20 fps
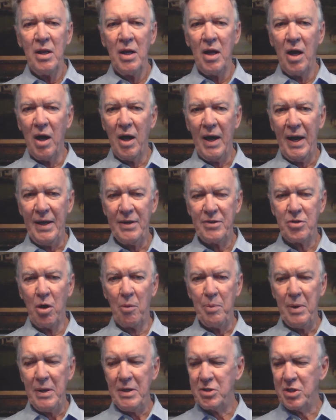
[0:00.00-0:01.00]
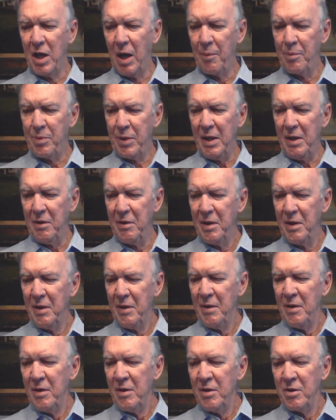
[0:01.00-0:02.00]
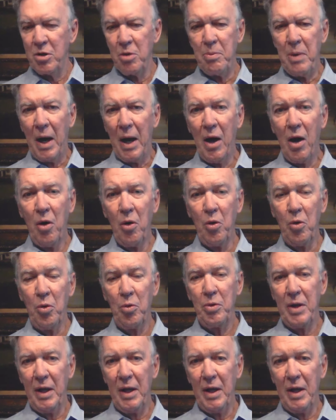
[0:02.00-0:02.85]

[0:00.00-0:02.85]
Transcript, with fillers: Uh, it's going to be something to behold.